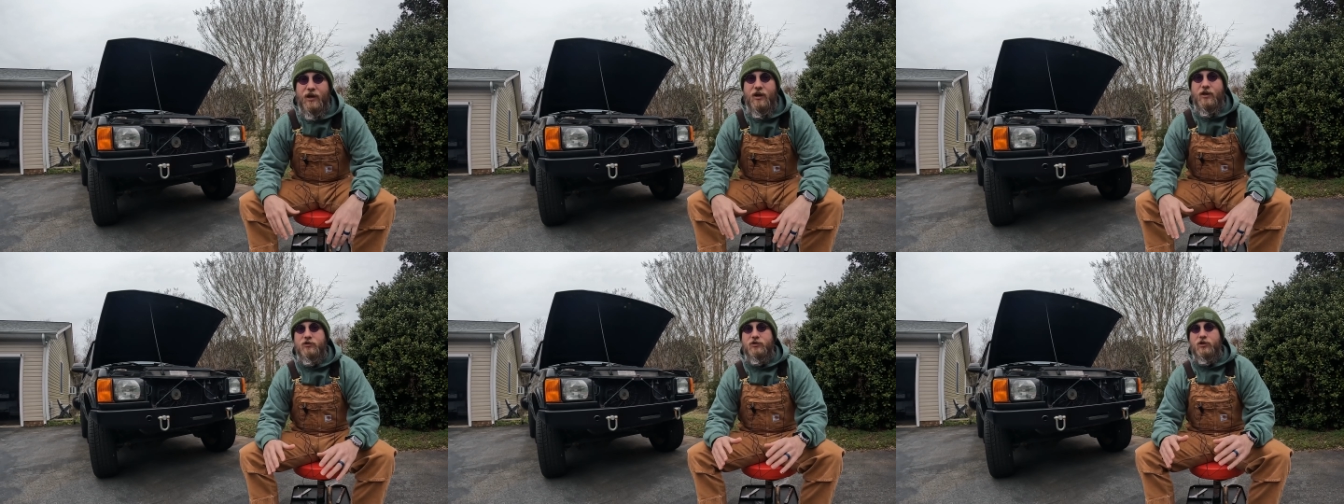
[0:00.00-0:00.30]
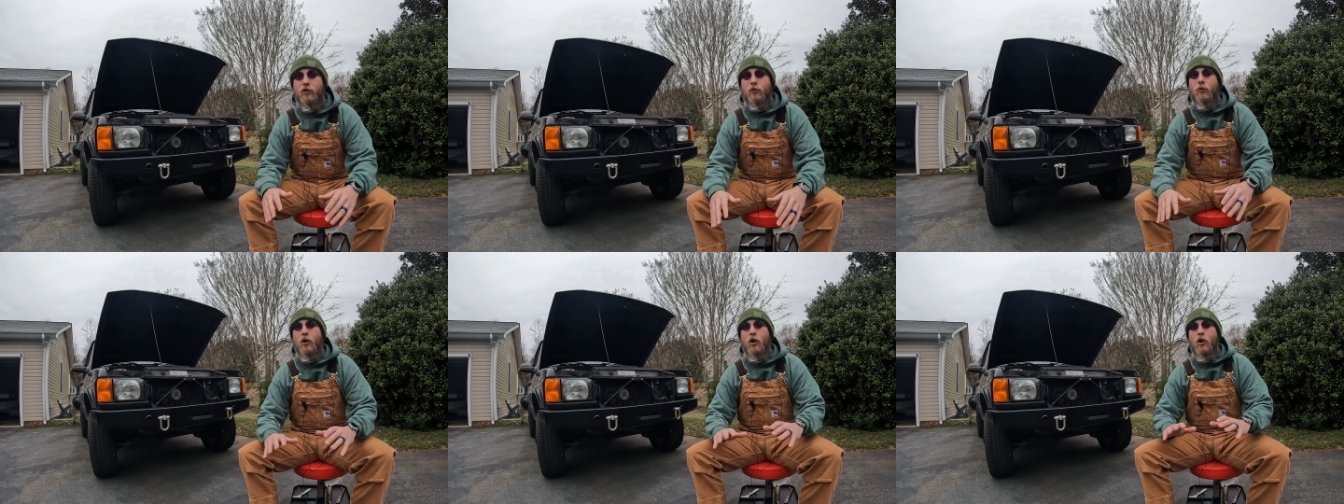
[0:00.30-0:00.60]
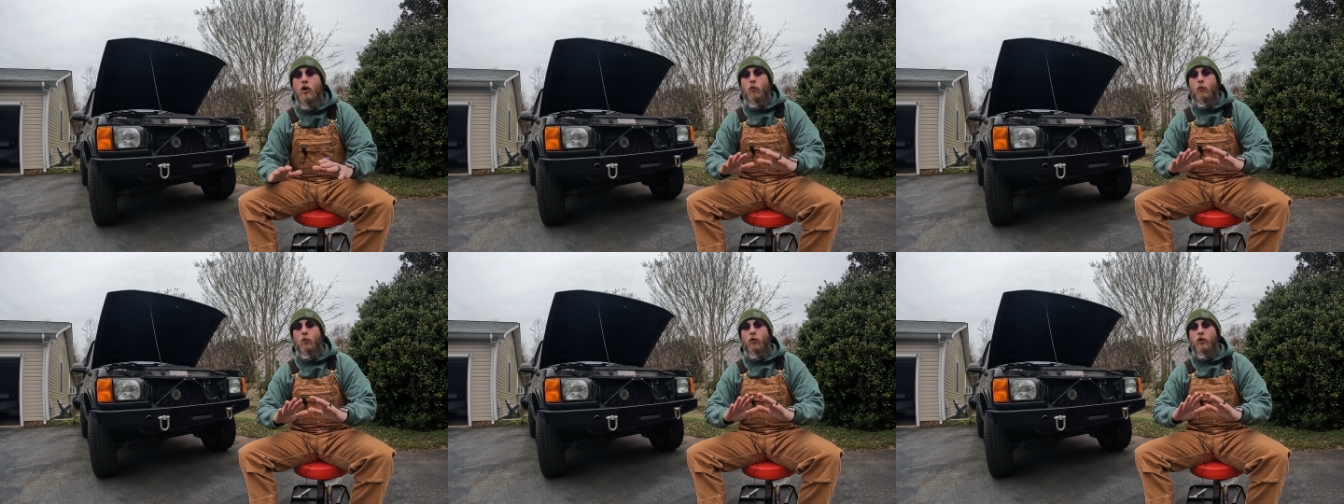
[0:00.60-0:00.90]
So
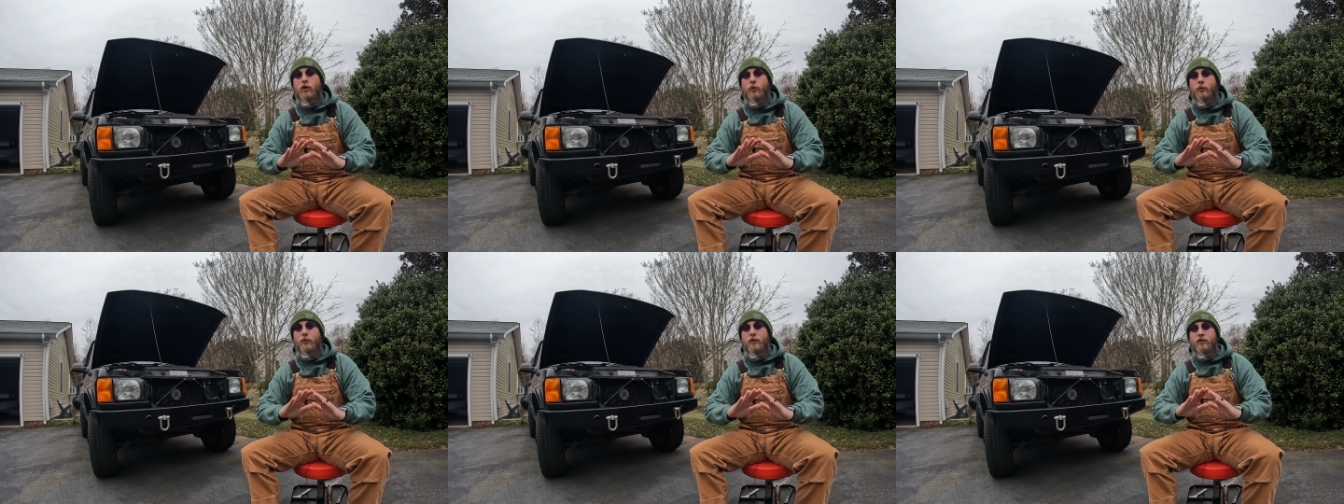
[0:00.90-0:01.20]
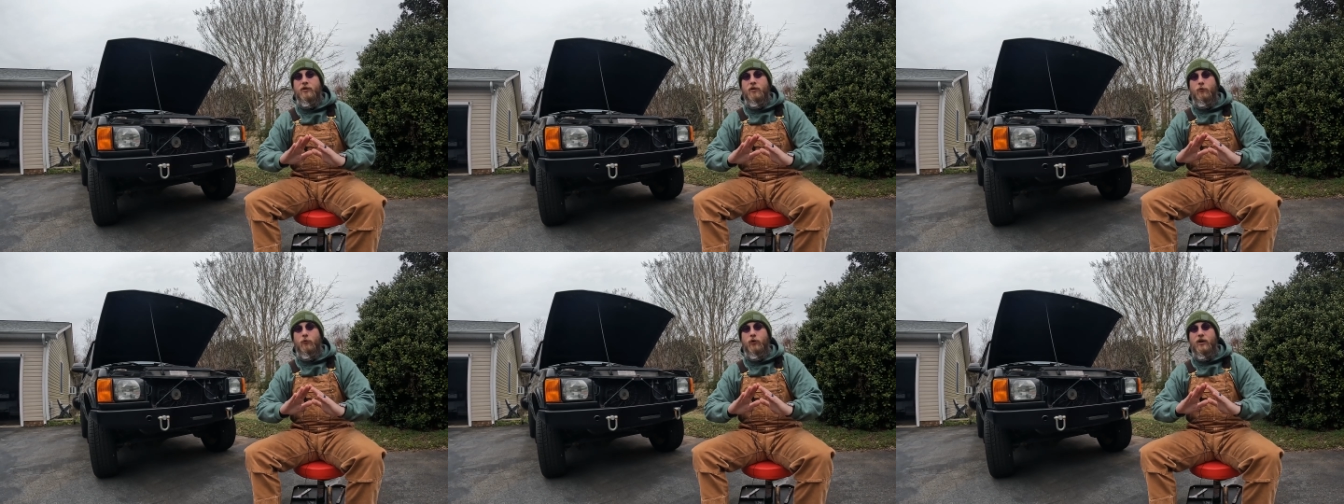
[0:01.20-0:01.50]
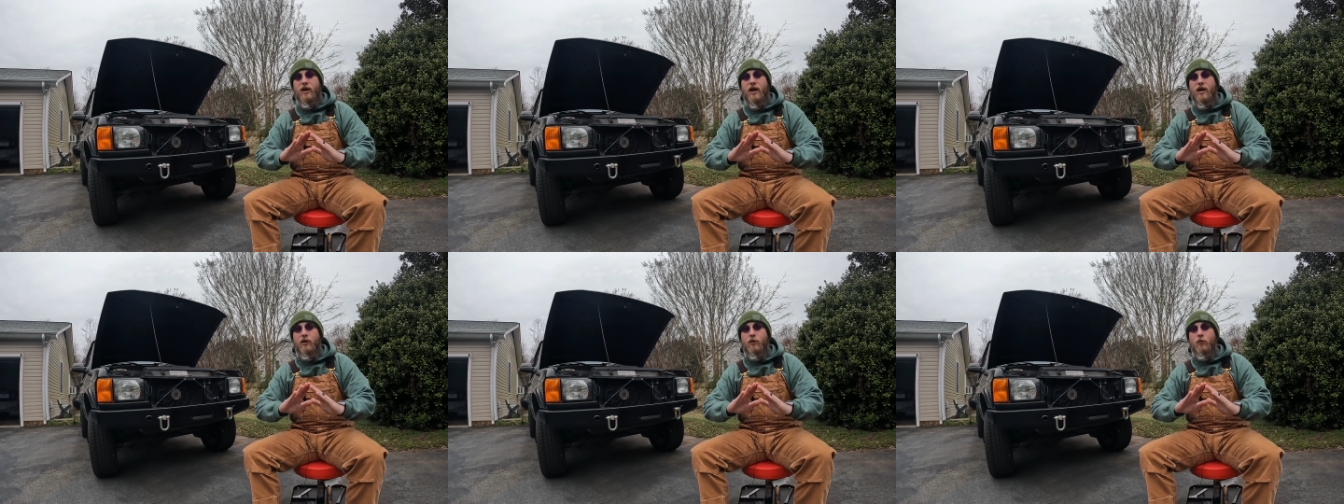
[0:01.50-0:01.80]
we're
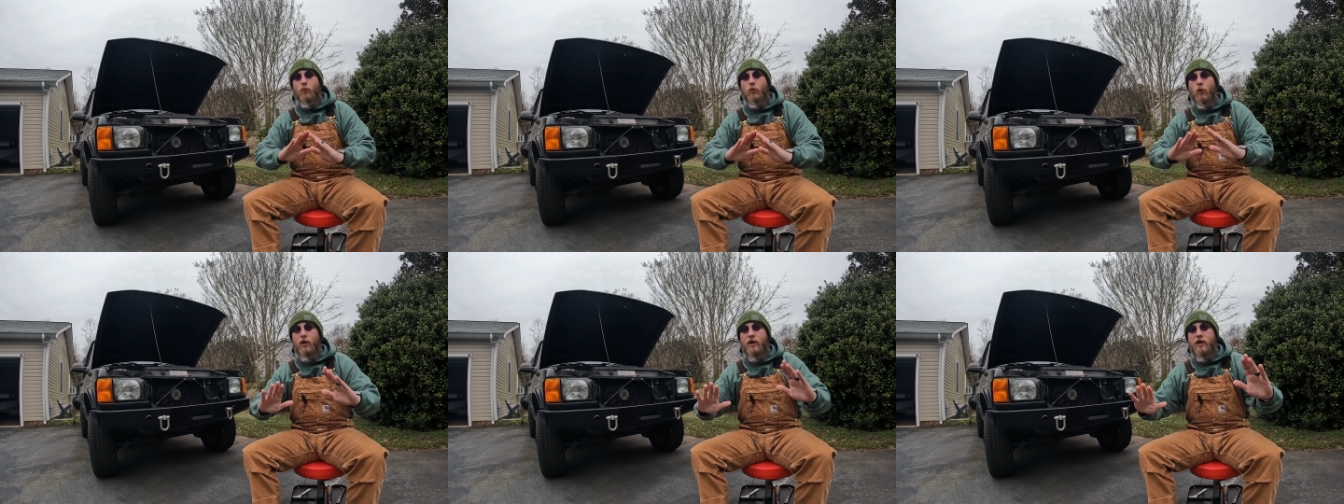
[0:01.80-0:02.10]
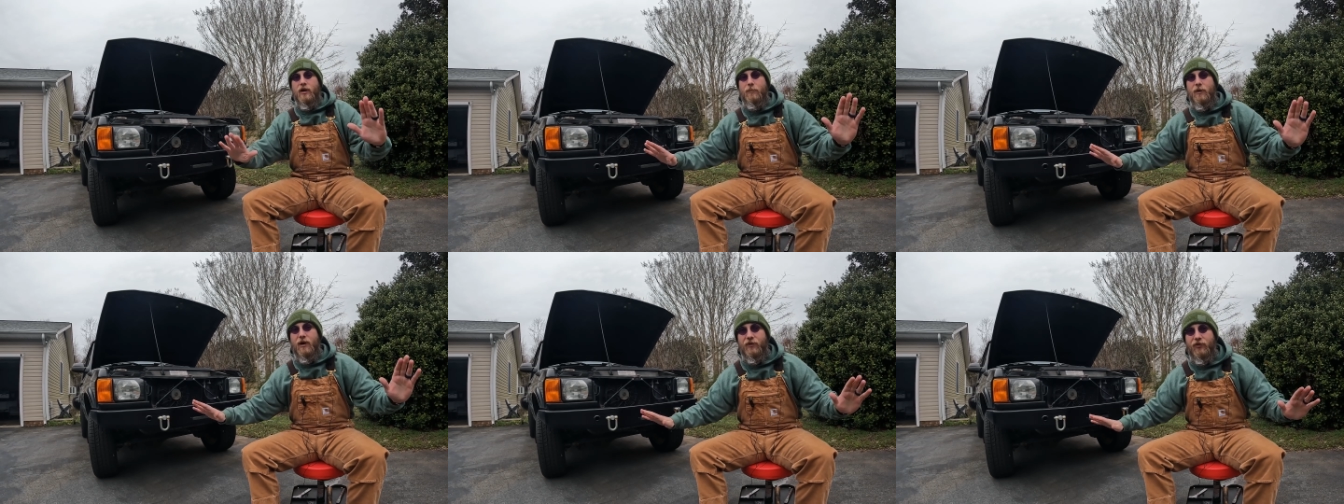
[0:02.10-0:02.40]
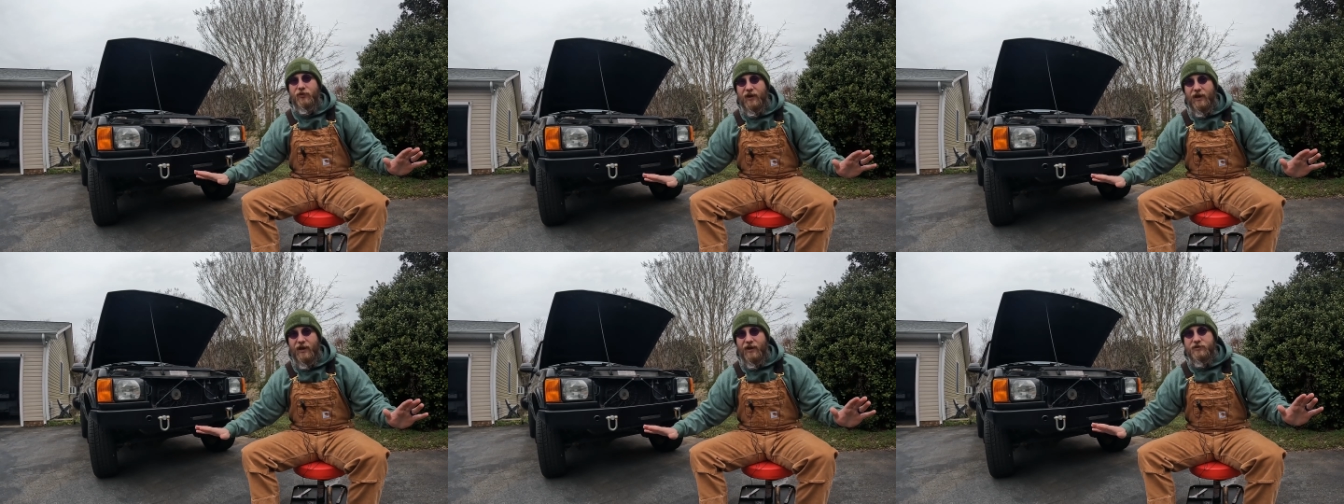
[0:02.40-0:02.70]
not going to worry
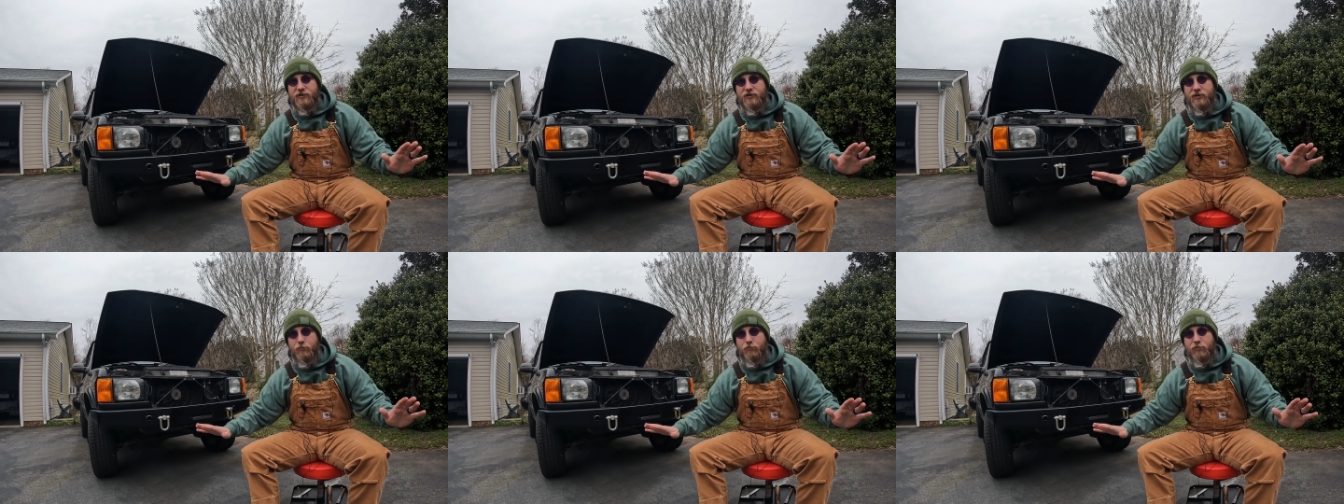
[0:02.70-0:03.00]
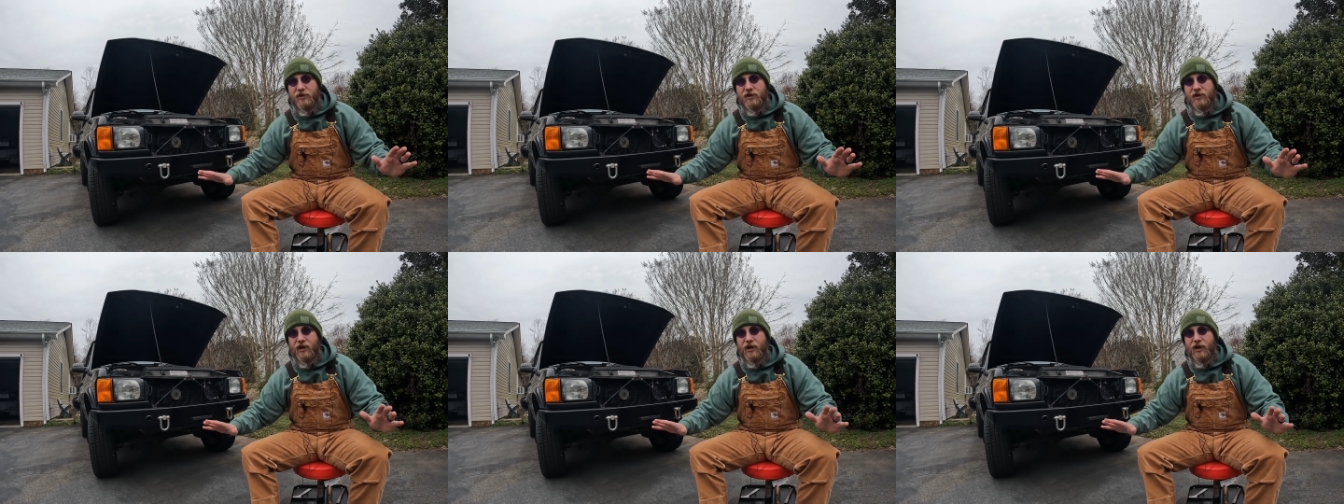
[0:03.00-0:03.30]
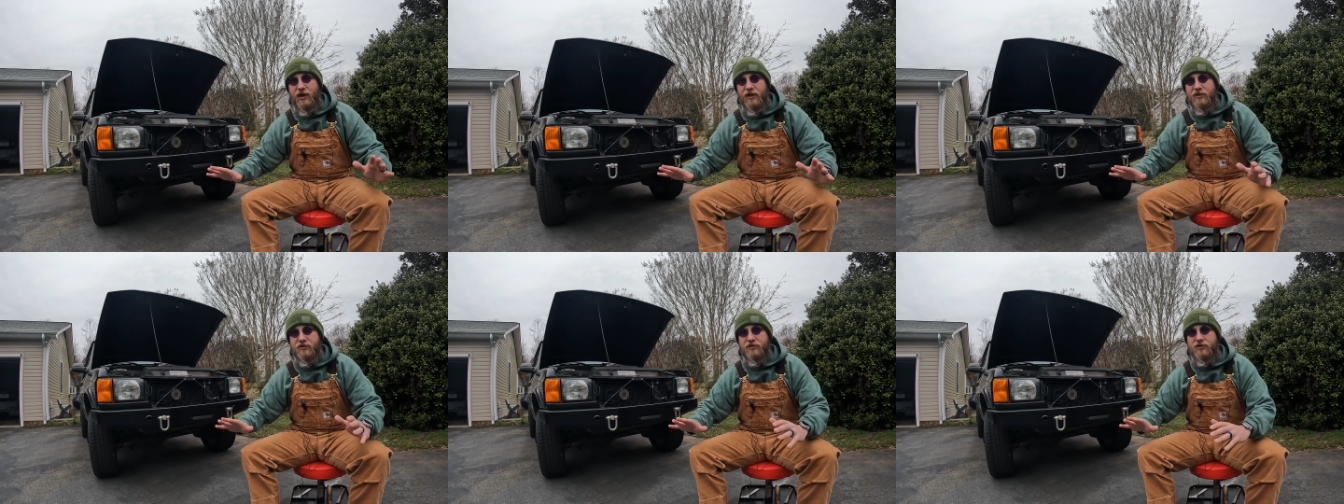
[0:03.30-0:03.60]
about that
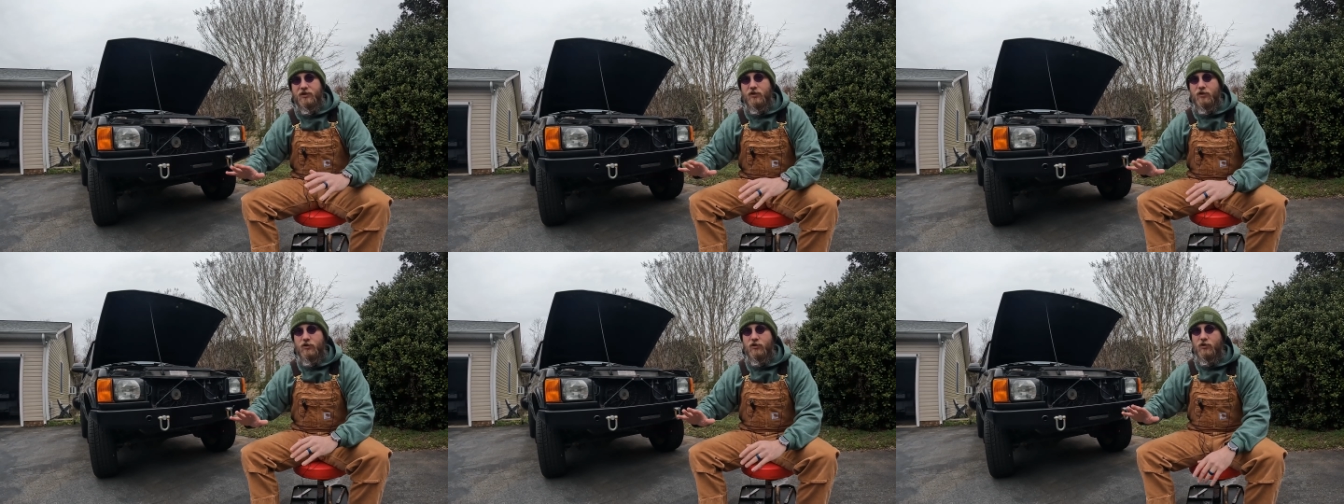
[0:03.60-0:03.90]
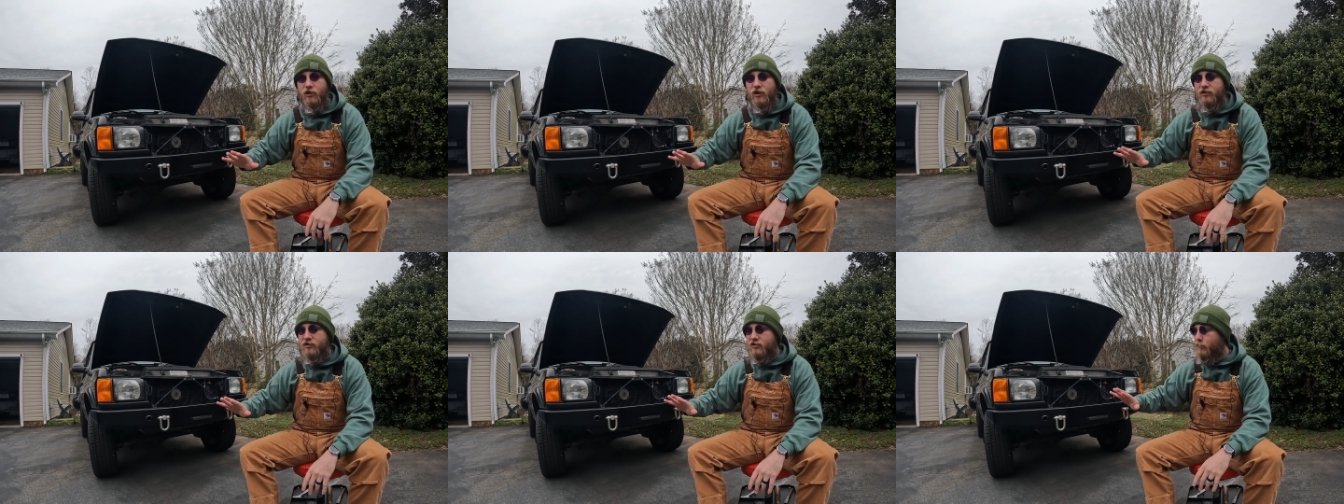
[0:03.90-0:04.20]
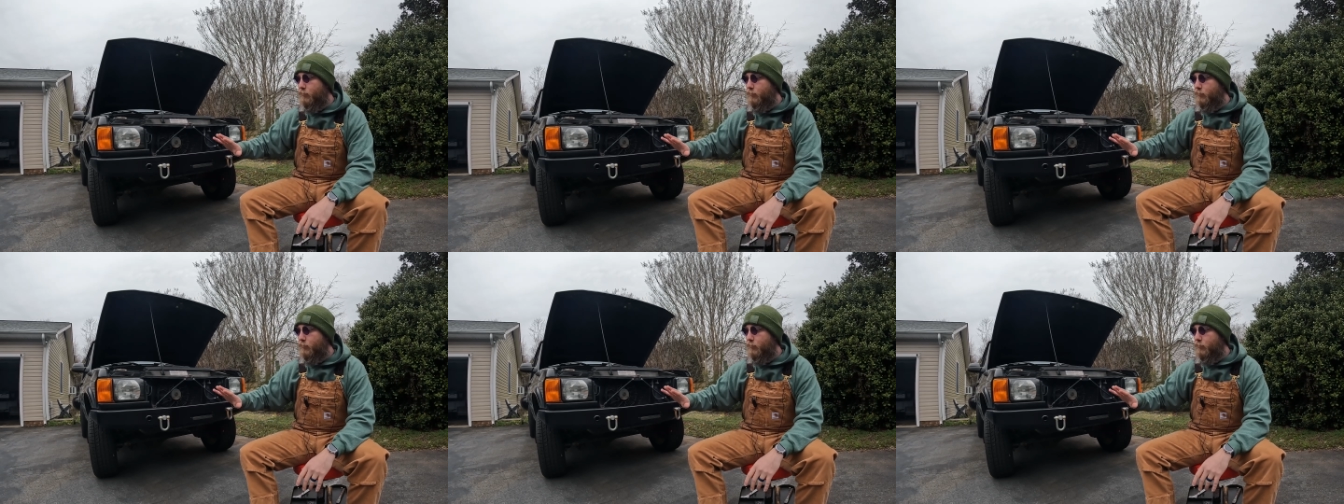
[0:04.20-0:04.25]
because it's